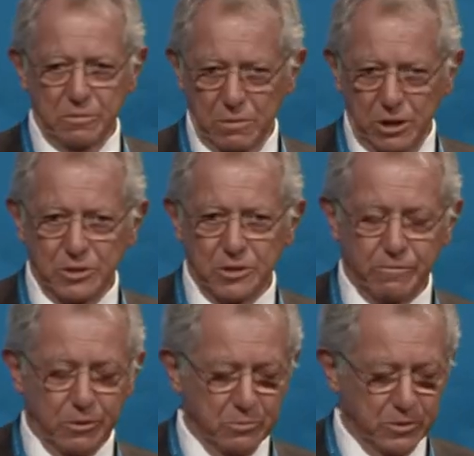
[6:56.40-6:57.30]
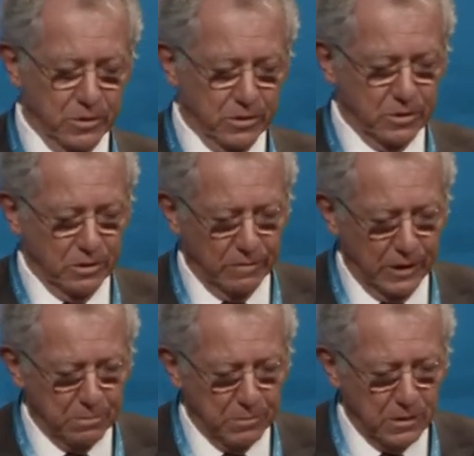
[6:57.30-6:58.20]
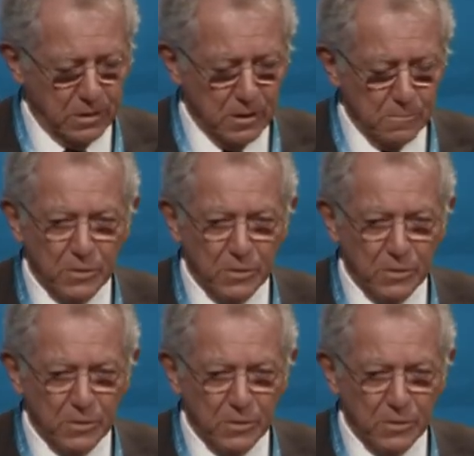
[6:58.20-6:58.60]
emerging from research and development